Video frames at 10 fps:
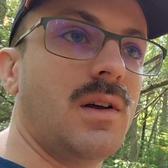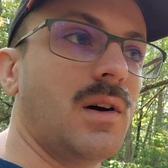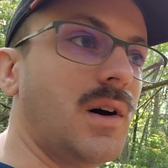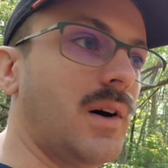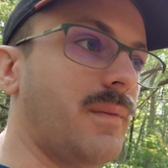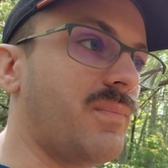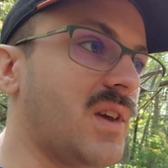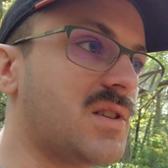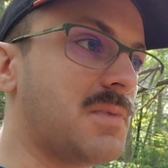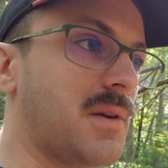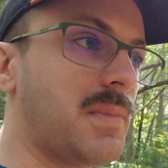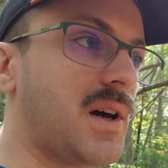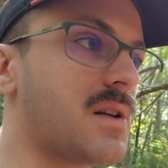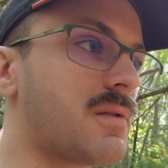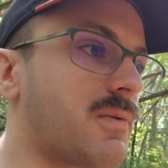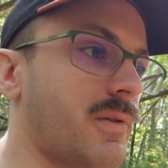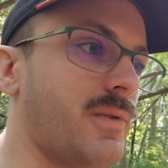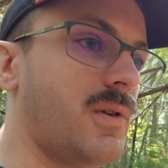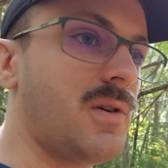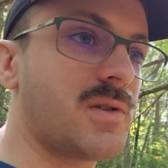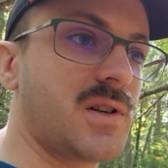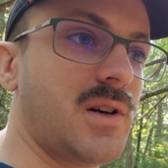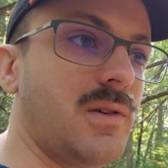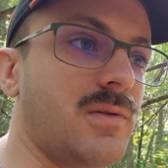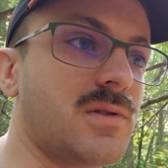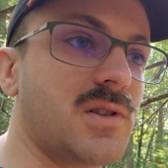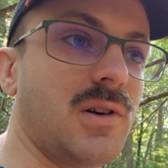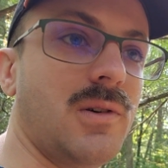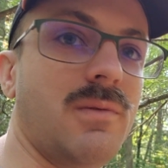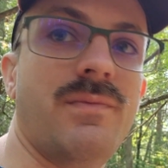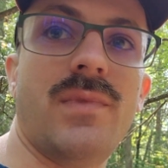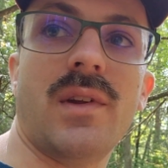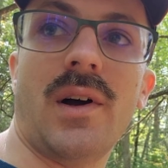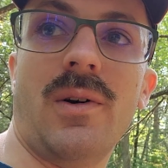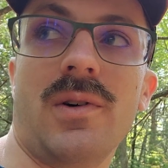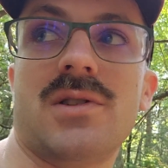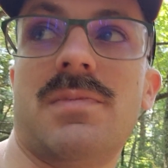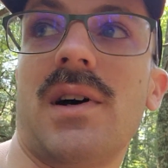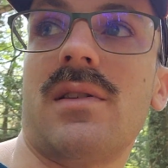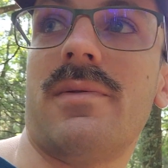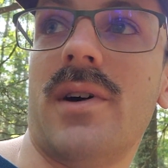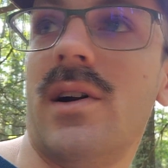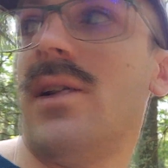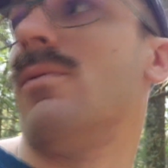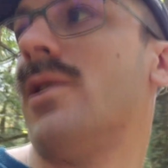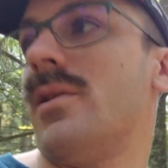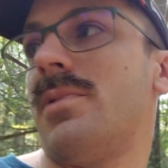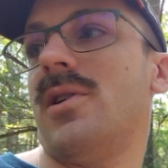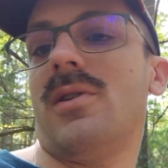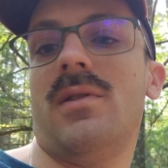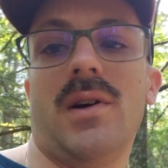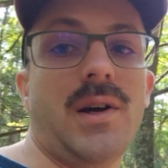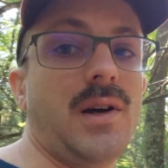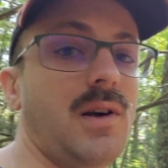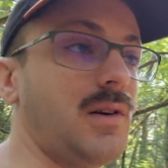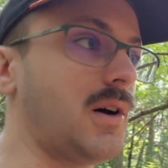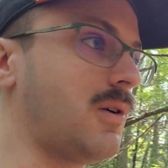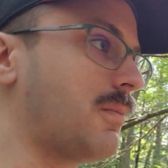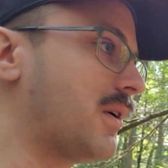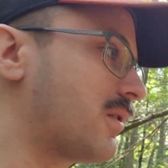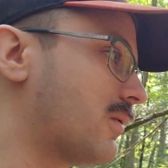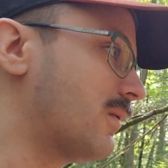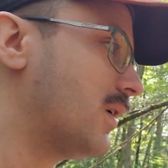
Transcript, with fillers: It's been abandoned for a few years now, so I don't expect to find anyone up here, and I hope I don't.